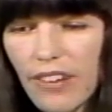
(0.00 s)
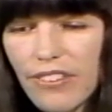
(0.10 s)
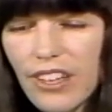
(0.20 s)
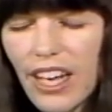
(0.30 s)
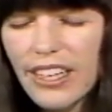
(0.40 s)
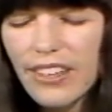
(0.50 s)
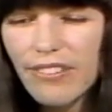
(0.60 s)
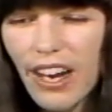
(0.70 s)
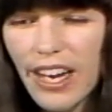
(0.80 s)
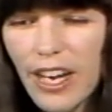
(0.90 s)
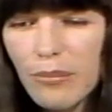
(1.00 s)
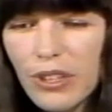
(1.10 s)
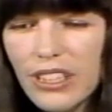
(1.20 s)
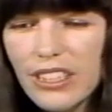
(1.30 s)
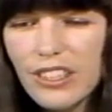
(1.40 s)
I feel like if I am
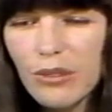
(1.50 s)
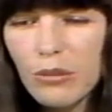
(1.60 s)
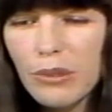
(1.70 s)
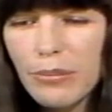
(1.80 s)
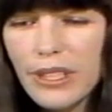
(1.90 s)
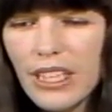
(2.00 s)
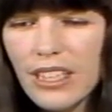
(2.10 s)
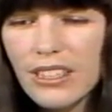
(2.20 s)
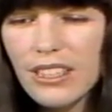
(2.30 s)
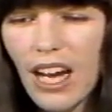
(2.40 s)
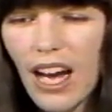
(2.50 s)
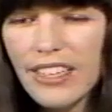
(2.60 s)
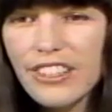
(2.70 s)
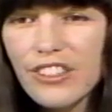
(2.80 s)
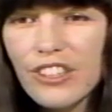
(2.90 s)
released, it will be because
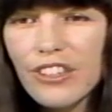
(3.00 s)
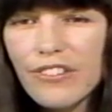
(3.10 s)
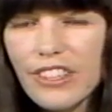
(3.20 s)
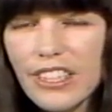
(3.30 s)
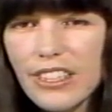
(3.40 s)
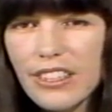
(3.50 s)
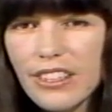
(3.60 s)
I deserved it.